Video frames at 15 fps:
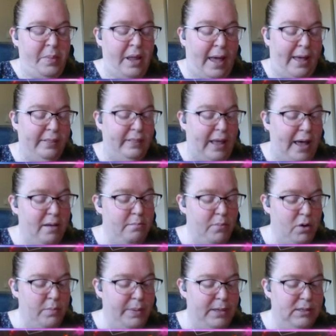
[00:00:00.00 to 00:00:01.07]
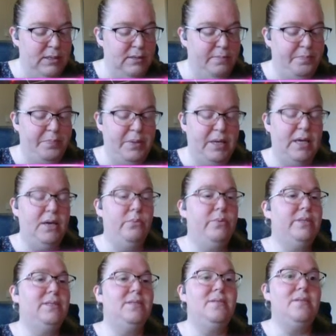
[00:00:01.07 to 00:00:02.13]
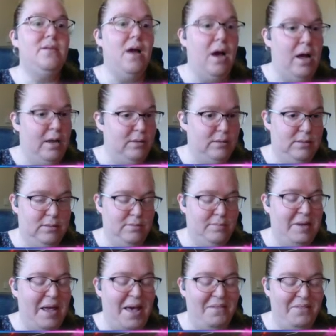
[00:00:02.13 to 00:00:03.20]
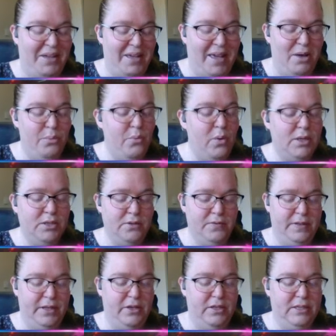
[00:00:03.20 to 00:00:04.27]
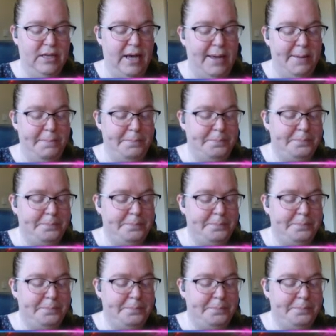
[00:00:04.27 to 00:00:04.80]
At that moment, he was not having a wonderfully good time.